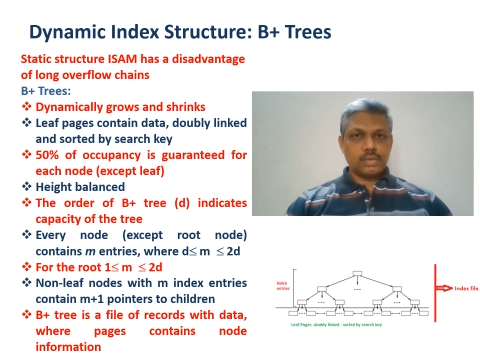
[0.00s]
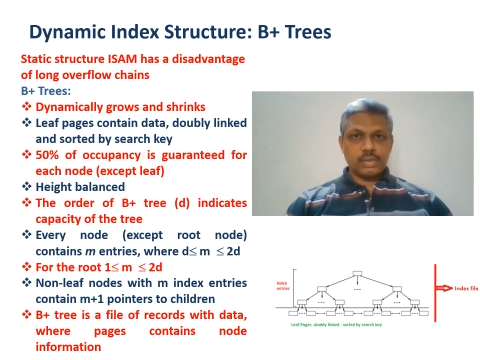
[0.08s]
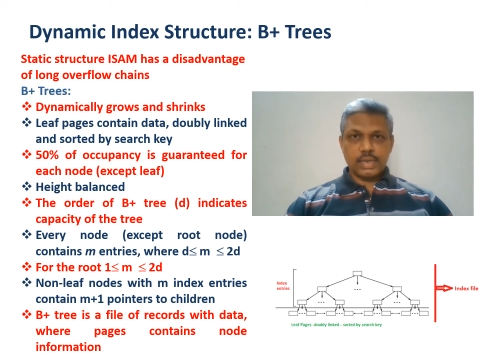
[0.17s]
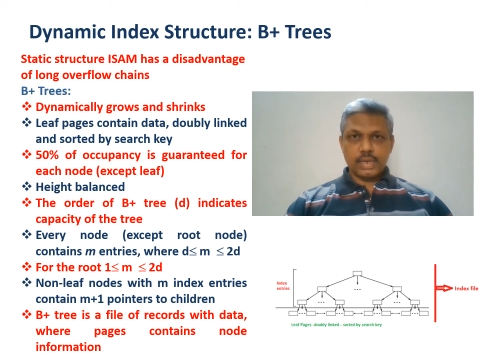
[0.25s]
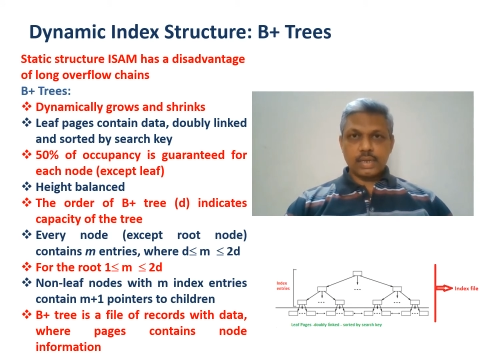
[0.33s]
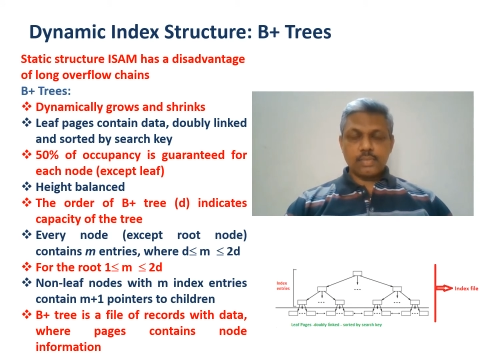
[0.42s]

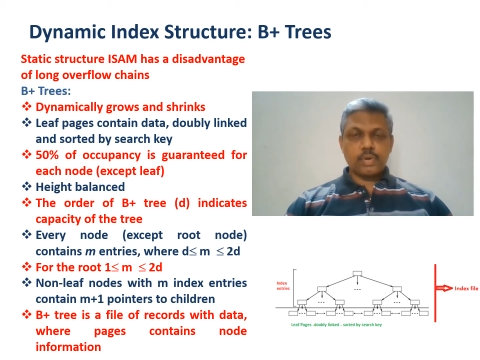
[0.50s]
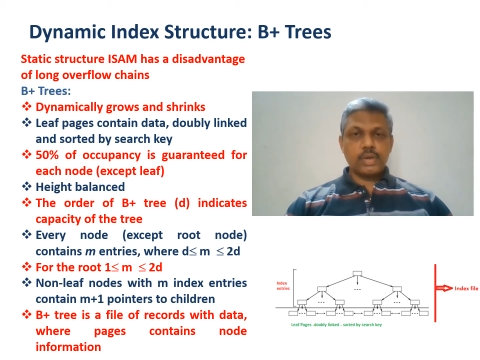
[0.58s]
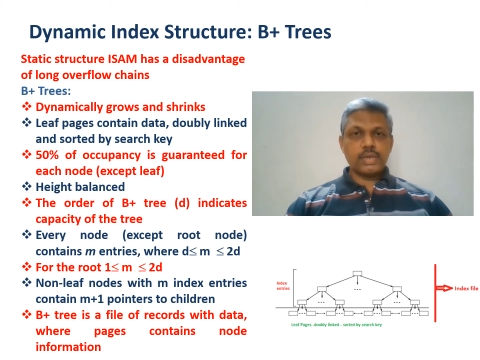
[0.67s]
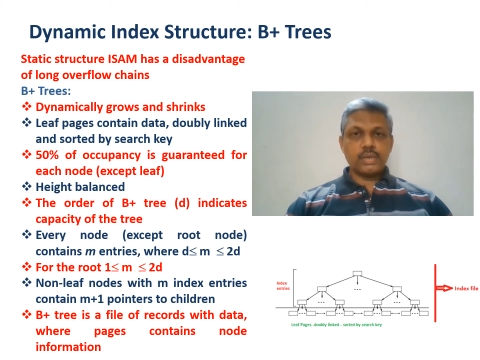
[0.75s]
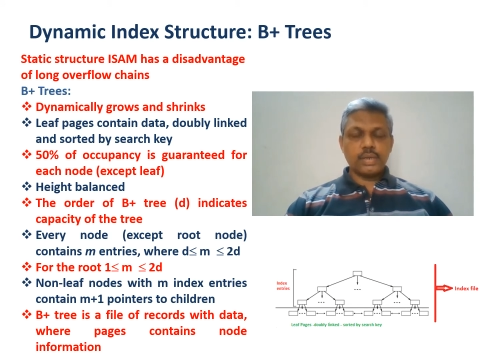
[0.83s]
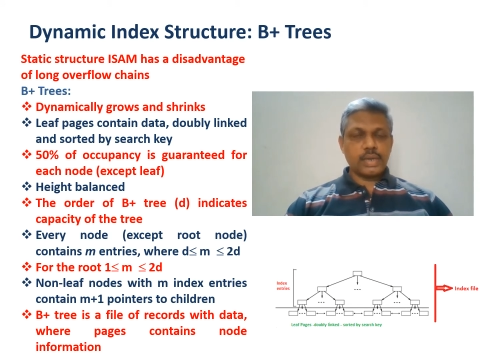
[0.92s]

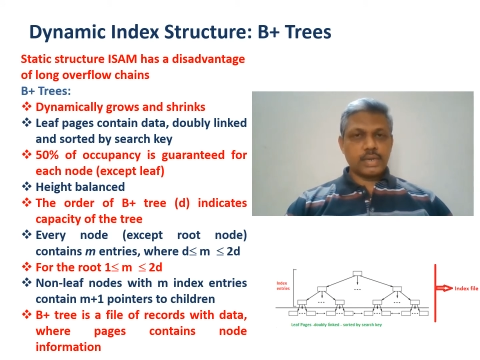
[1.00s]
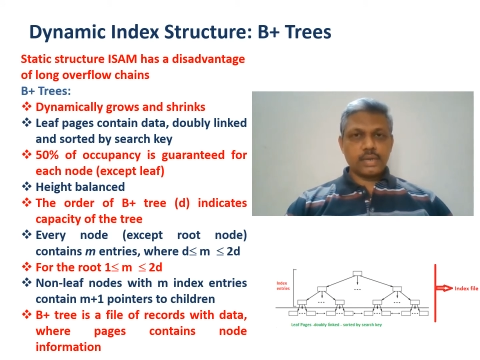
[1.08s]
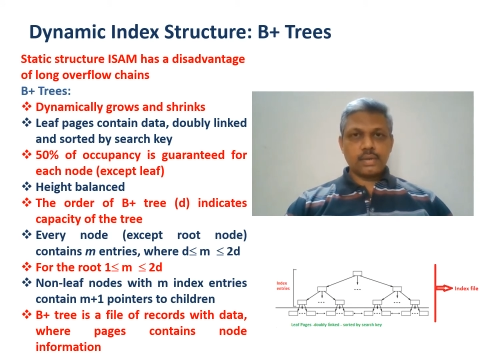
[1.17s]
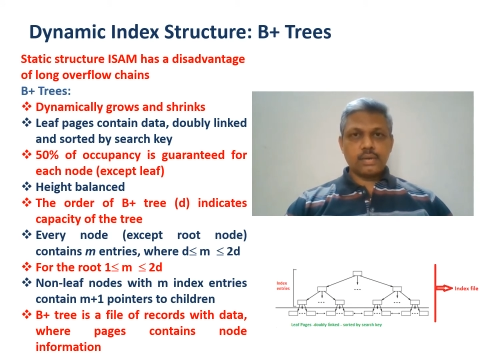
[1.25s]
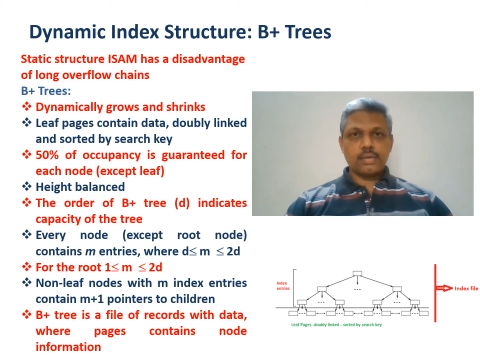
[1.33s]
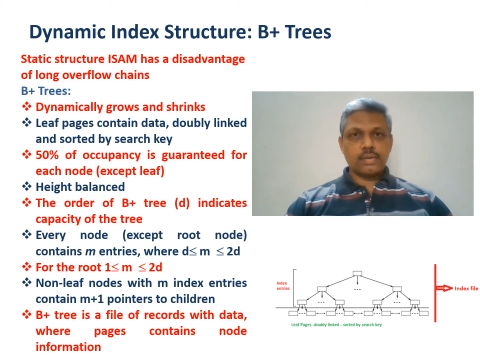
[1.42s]

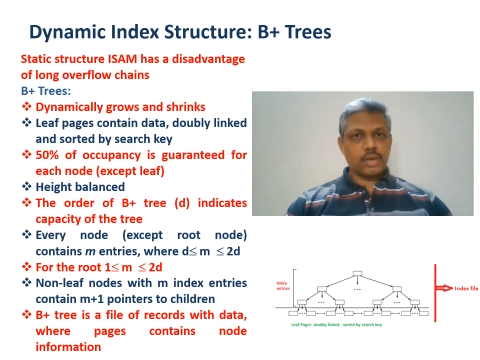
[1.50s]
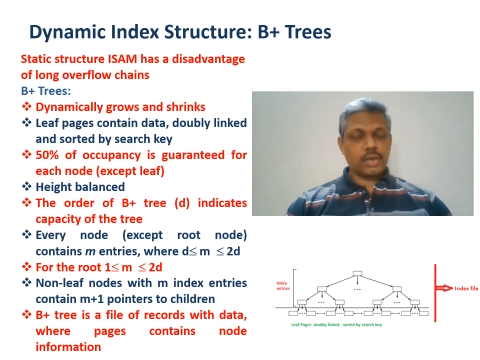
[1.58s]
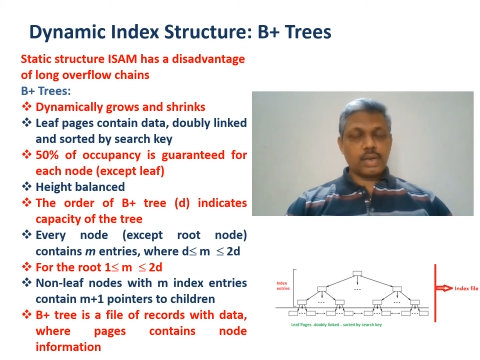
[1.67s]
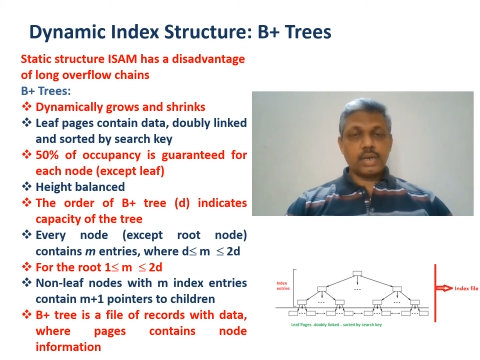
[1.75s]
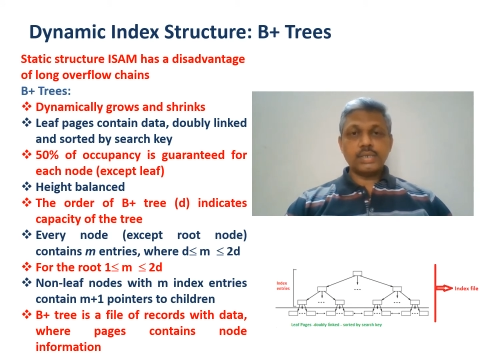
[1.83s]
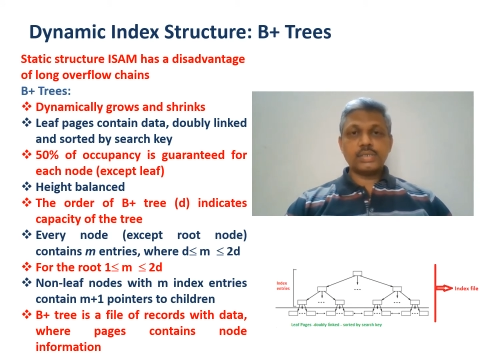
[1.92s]
data
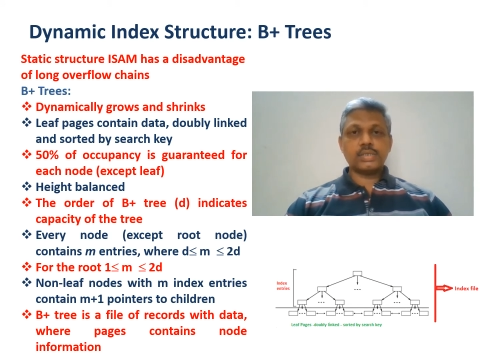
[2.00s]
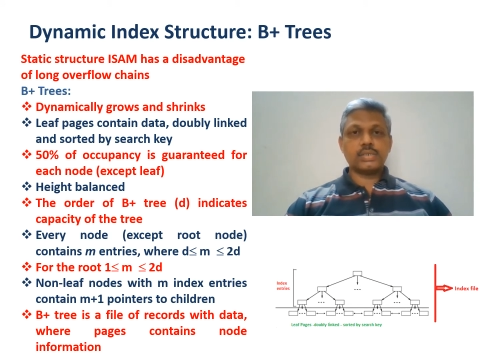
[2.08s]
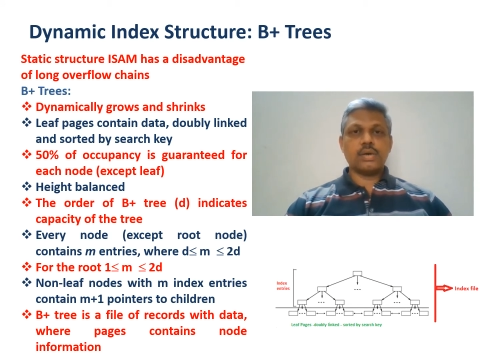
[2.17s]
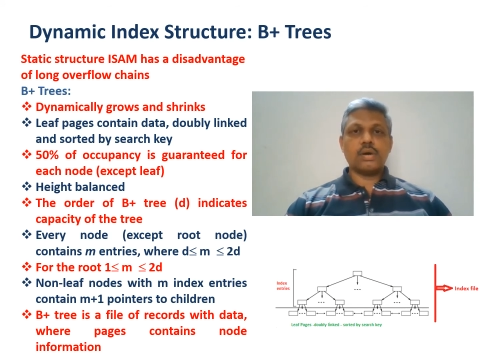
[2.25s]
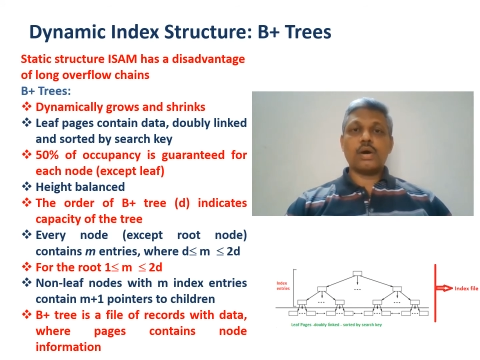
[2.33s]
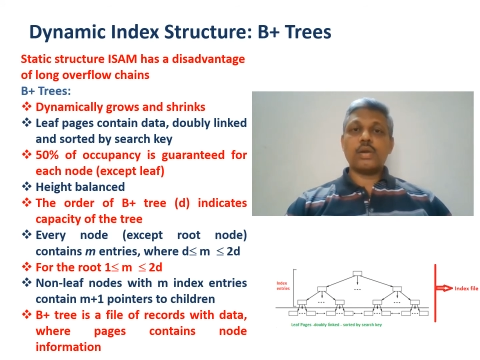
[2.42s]
records
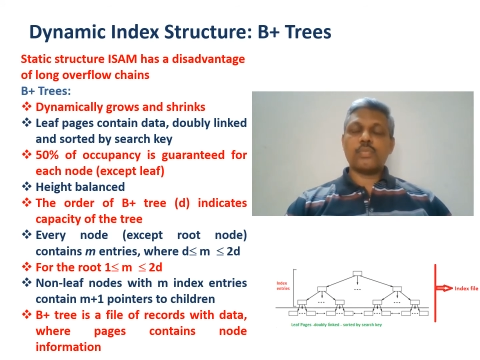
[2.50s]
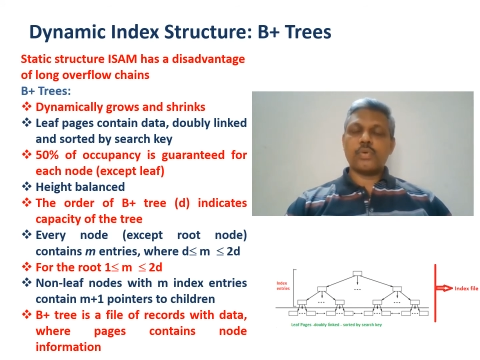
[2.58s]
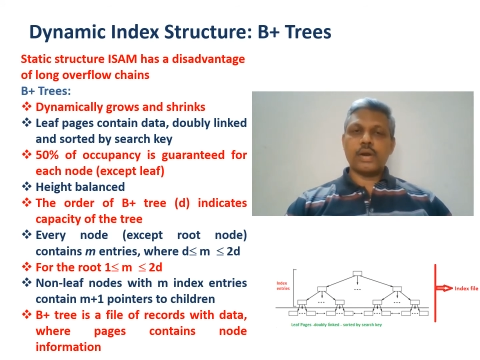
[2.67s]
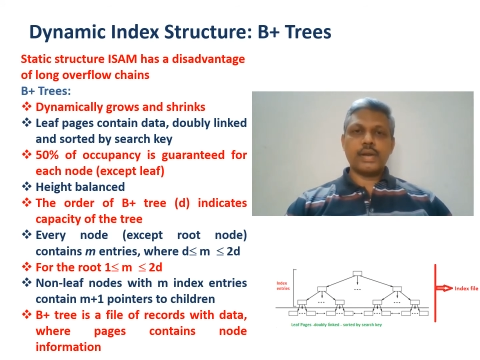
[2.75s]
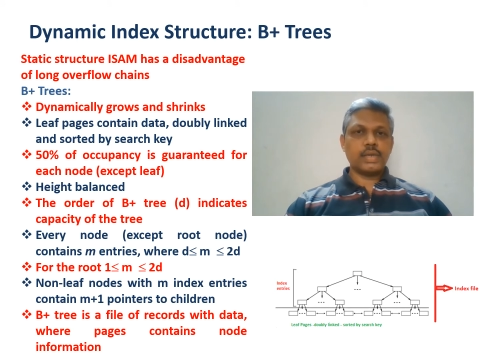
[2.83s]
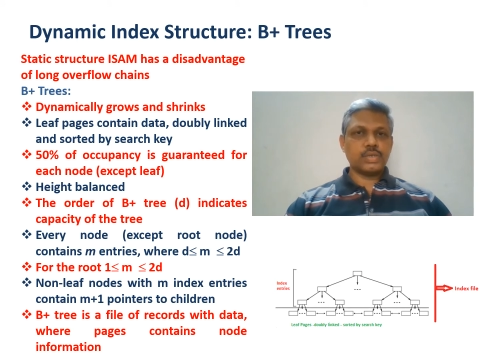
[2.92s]
or
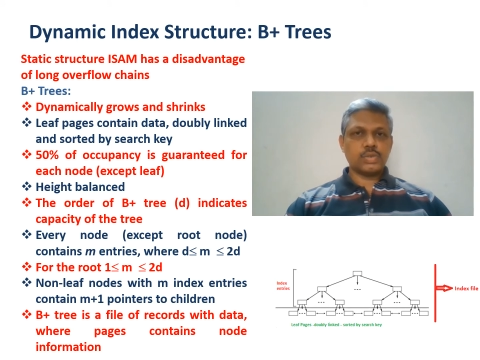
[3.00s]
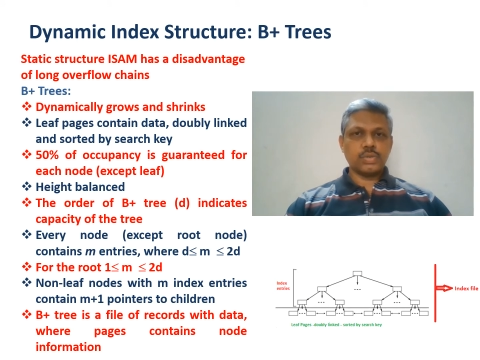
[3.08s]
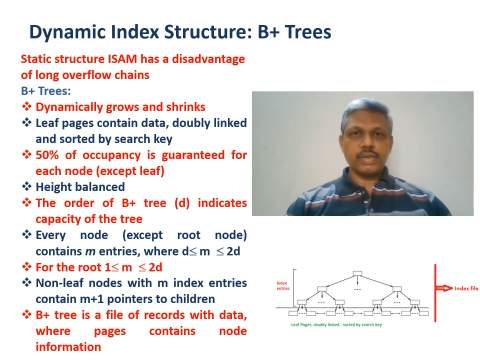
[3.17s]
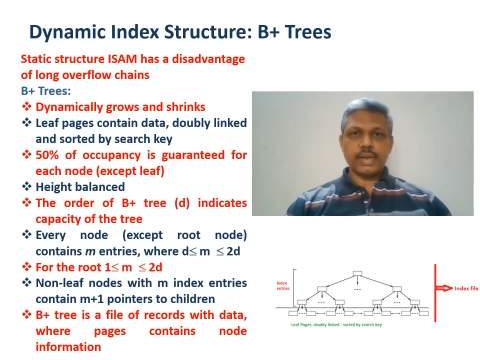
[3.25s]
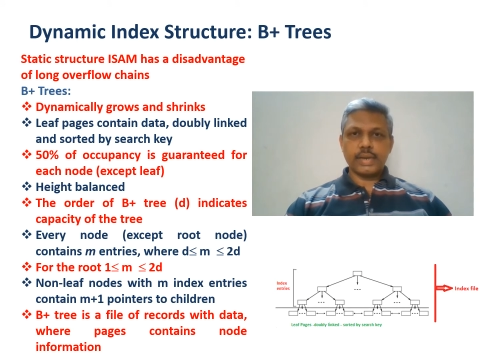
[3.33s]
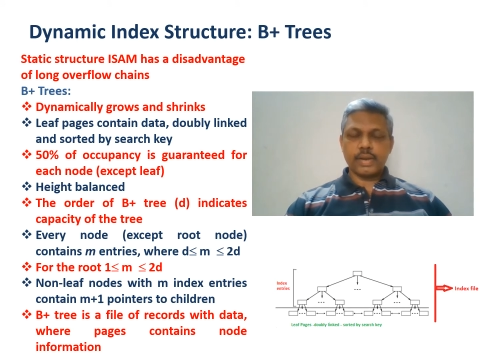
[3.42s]
pointers to
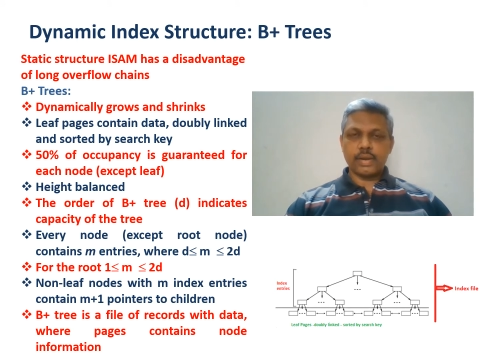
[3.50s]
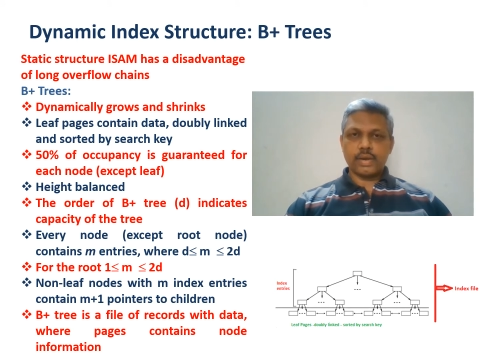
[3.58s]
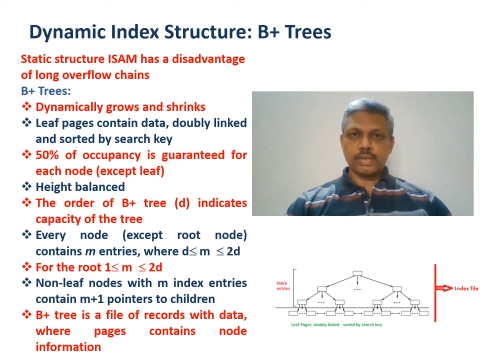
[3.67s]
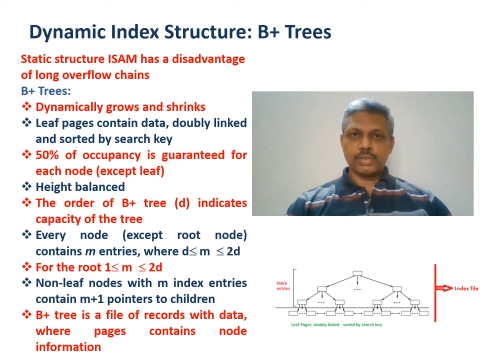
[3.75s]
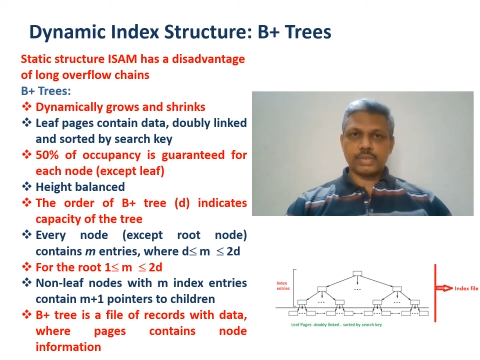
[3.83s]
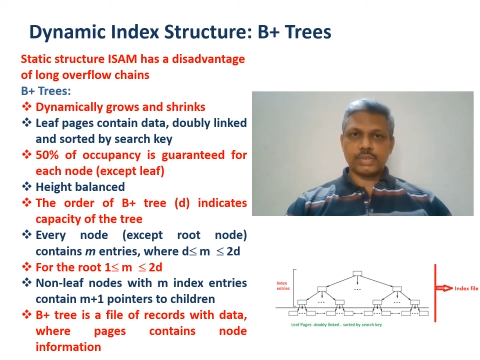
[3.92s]
the data
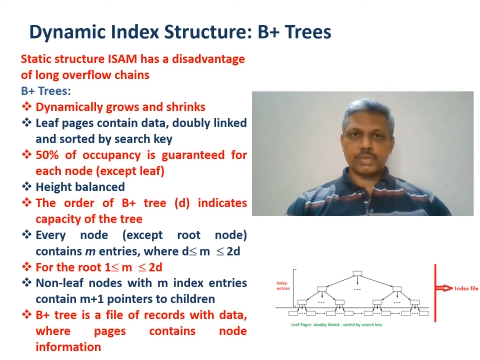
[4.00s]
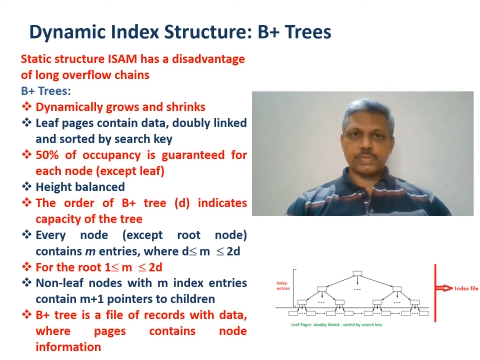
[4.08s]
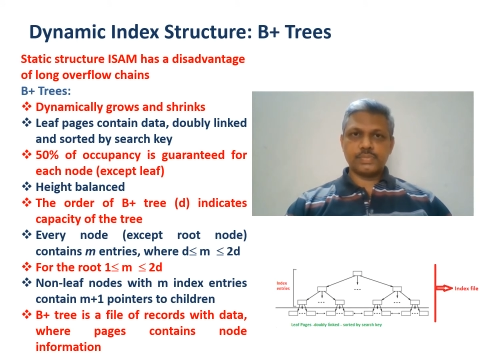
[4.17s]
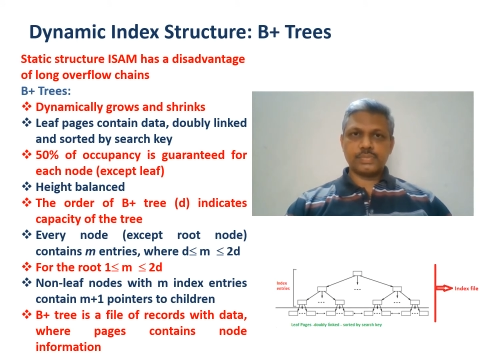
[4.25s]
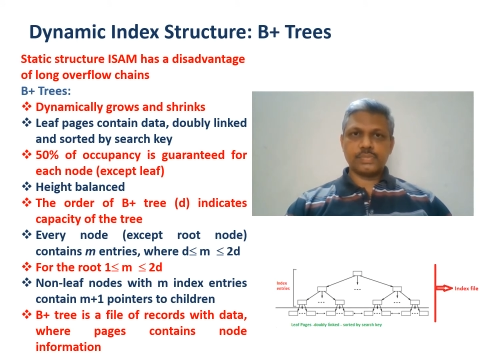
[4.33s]
records.